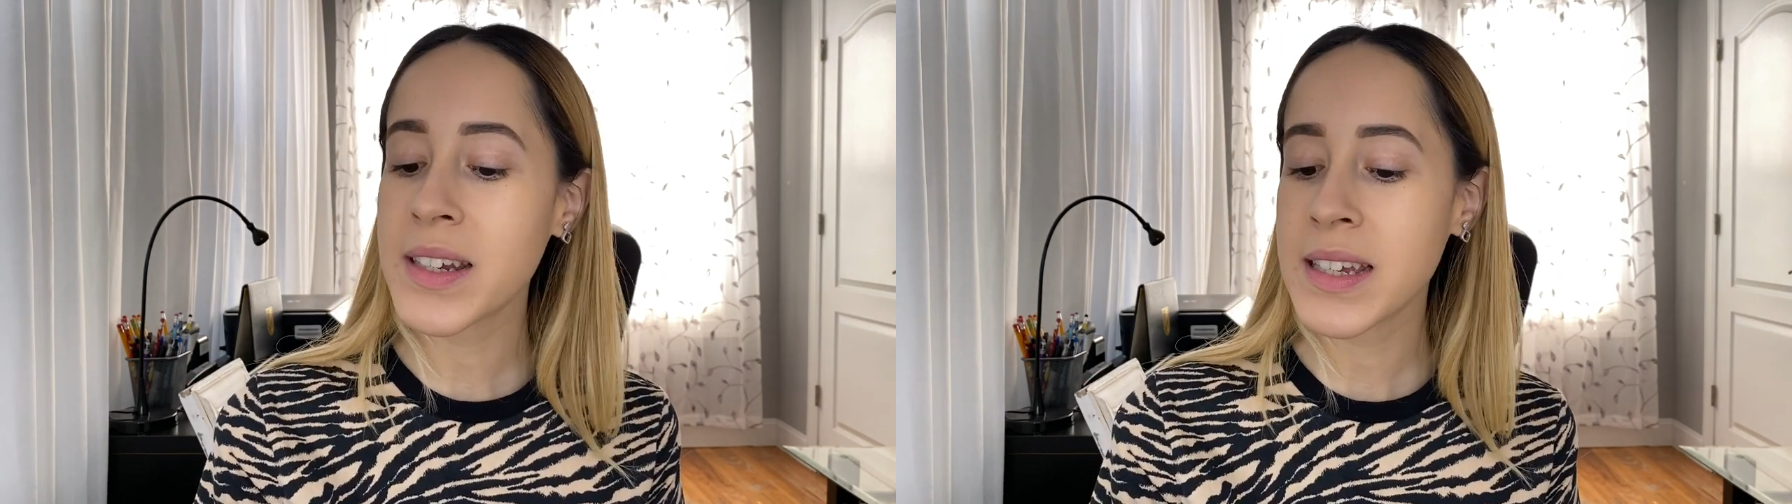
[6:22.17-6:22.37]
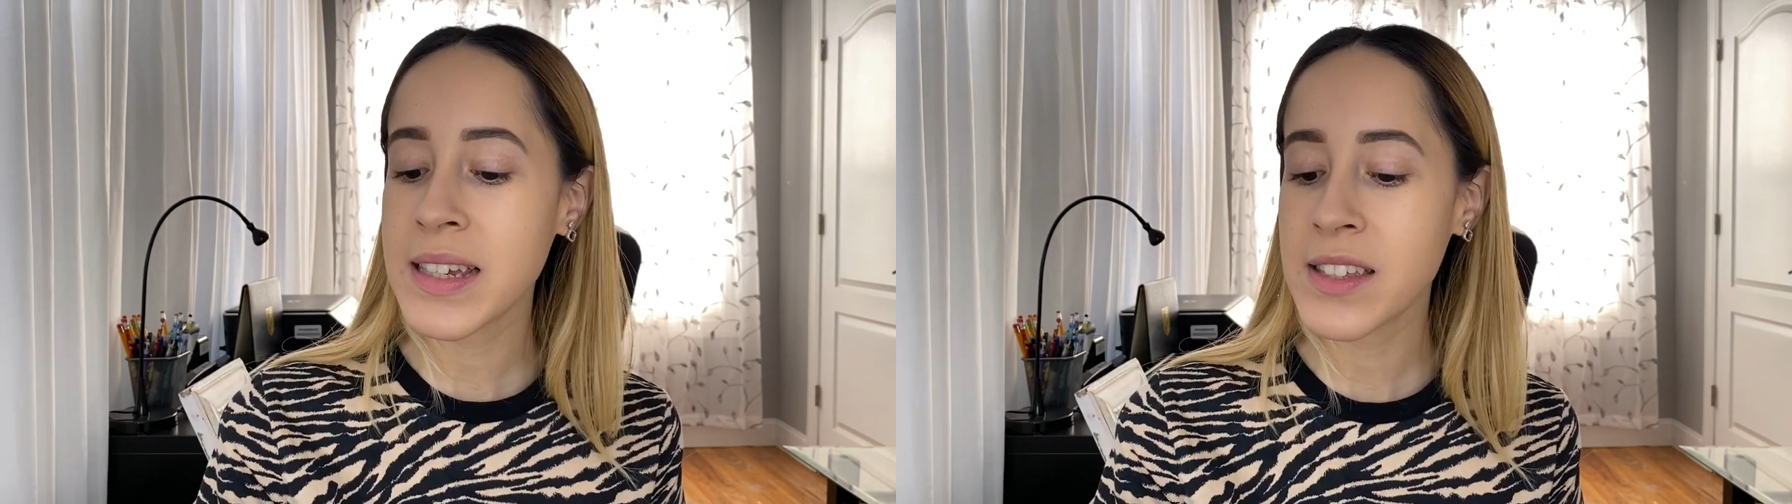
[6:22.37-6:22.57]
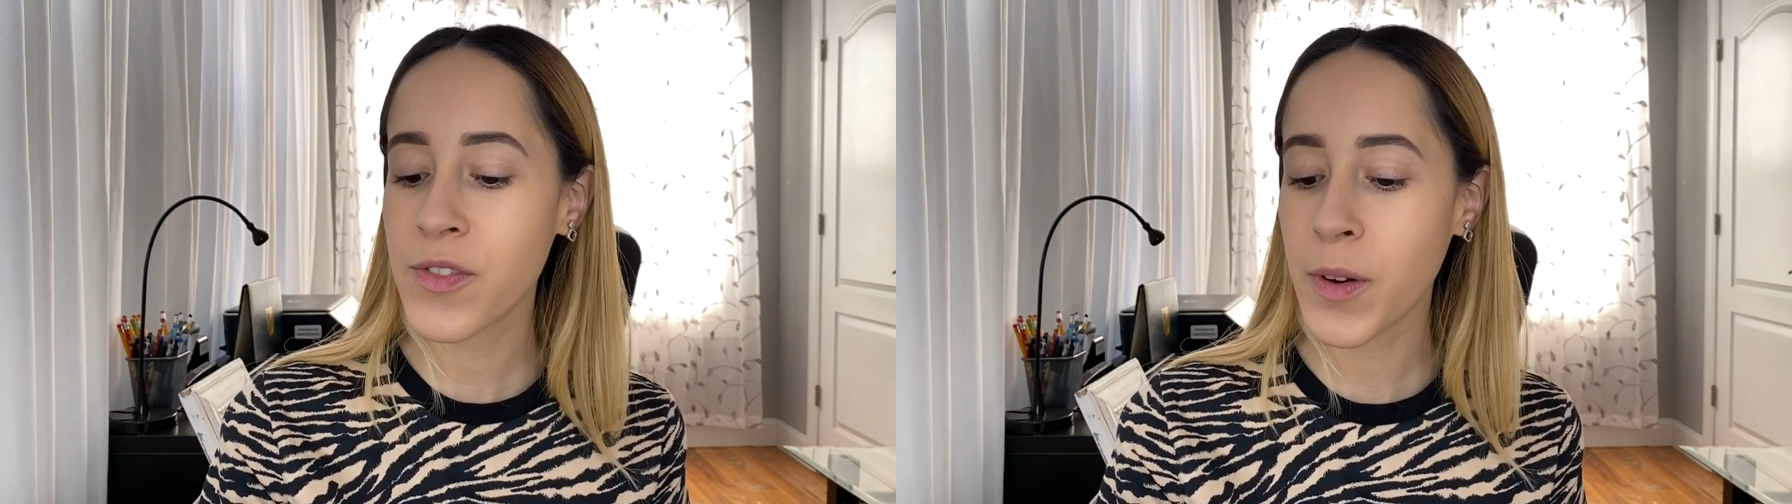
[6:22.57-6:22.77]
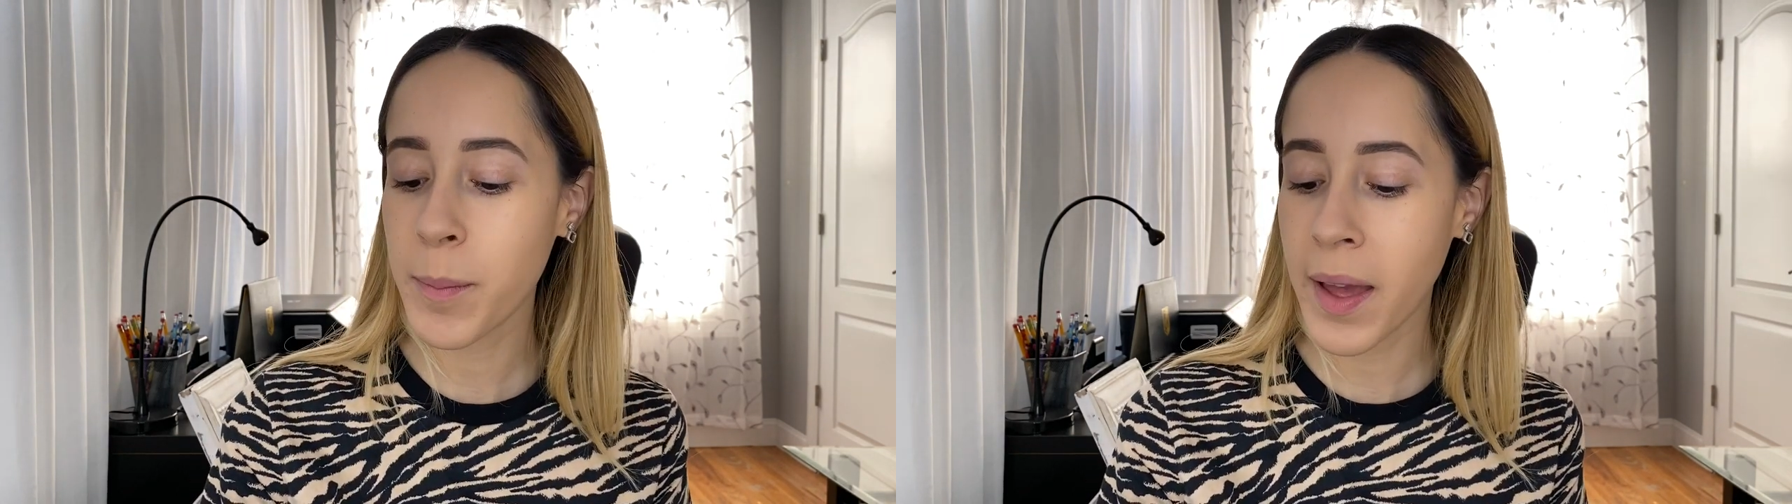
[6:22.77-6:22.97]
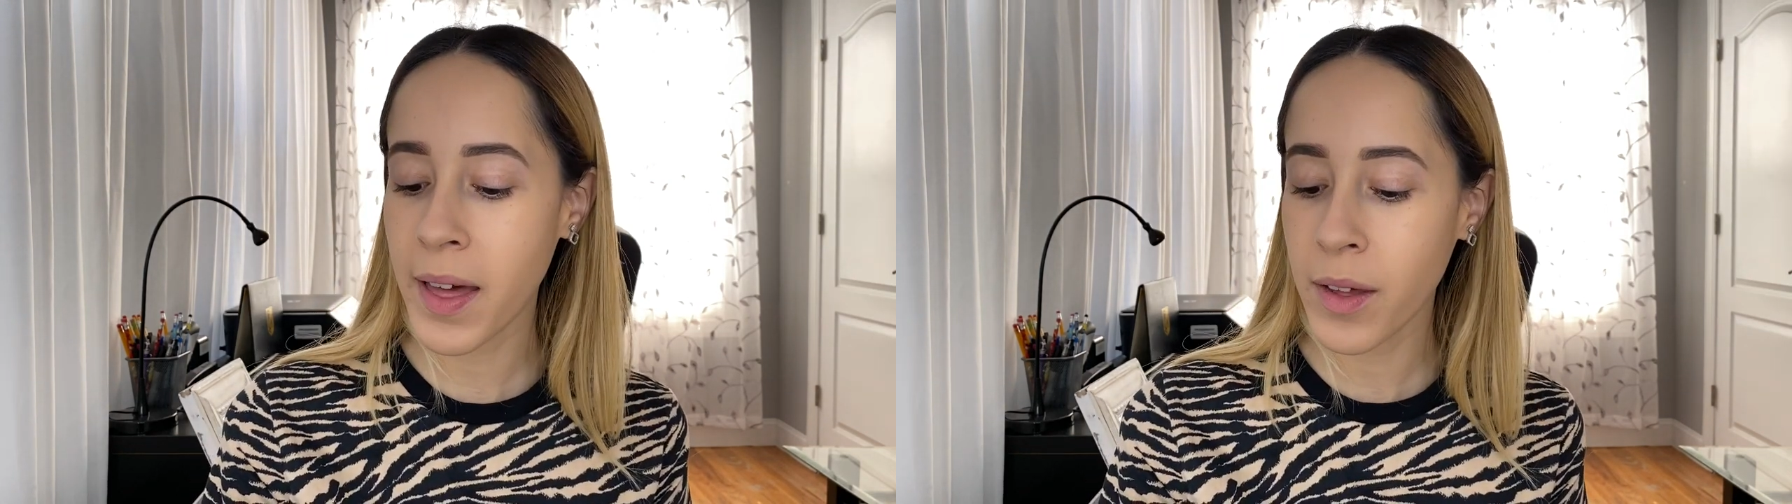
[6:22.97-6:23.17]
is from
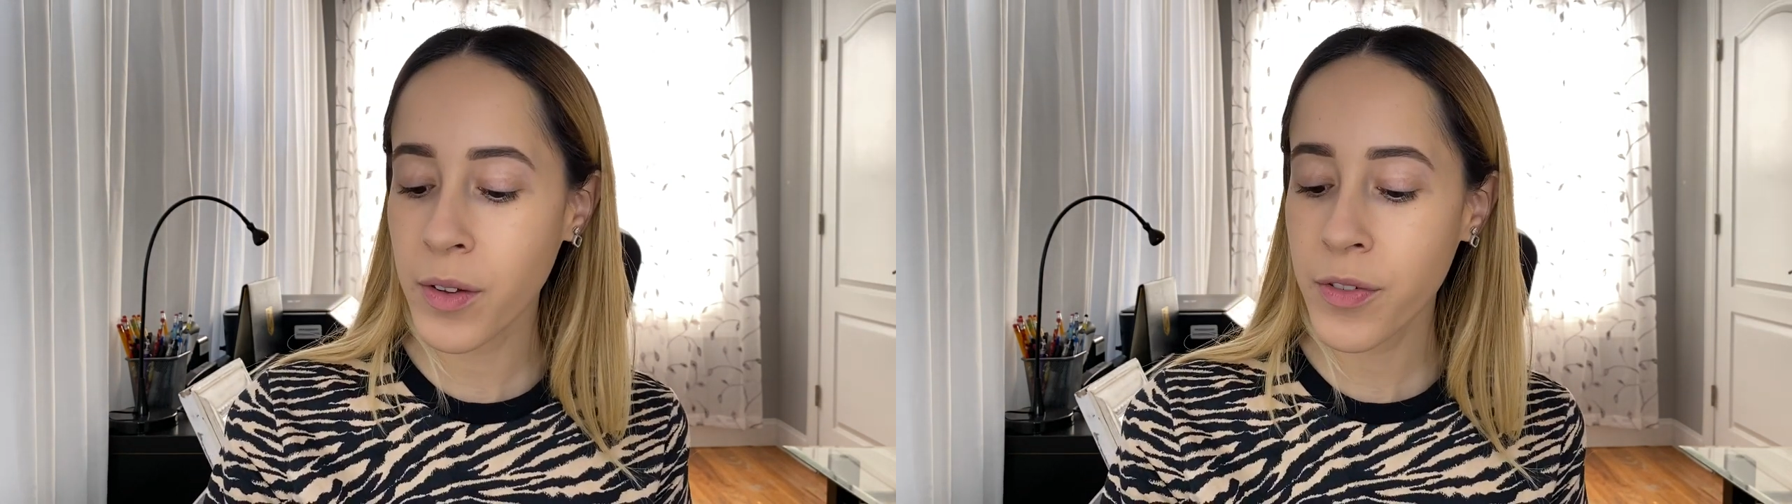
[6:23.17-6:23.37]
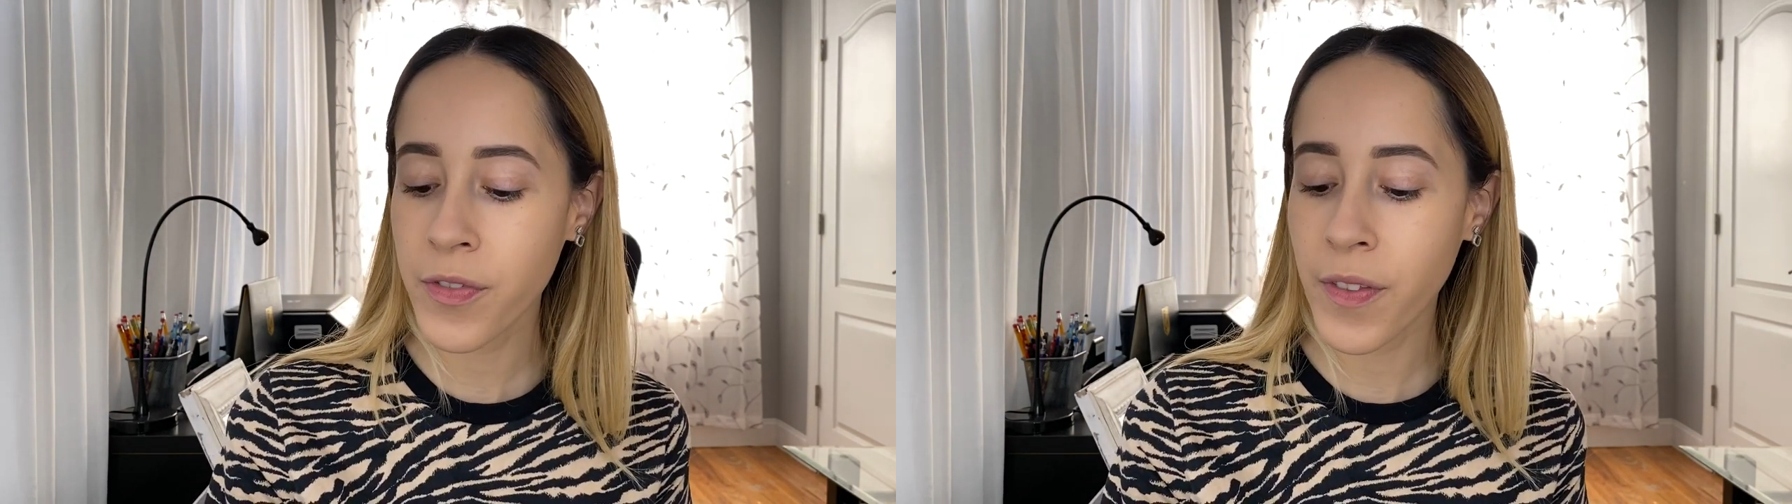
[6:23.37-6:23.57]
e.l.f.